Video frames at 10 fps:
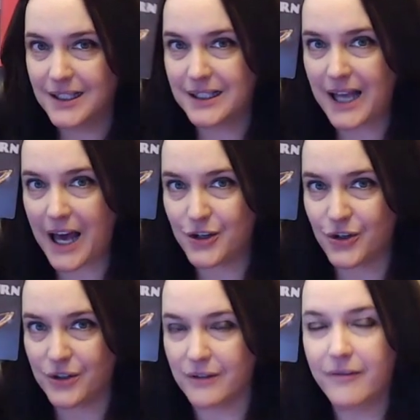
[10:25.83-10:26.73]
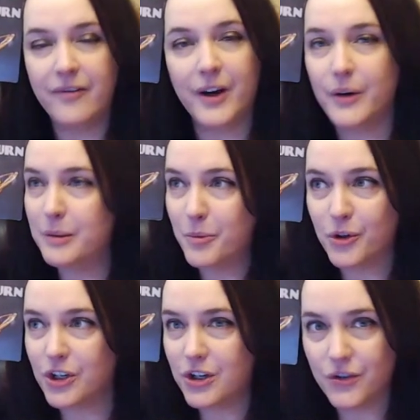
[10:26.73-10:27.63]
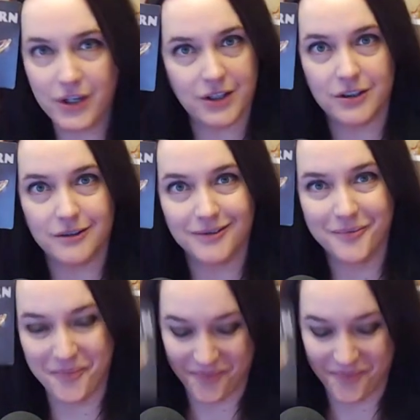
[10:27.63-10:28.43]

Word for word: Saturn, very mercurial.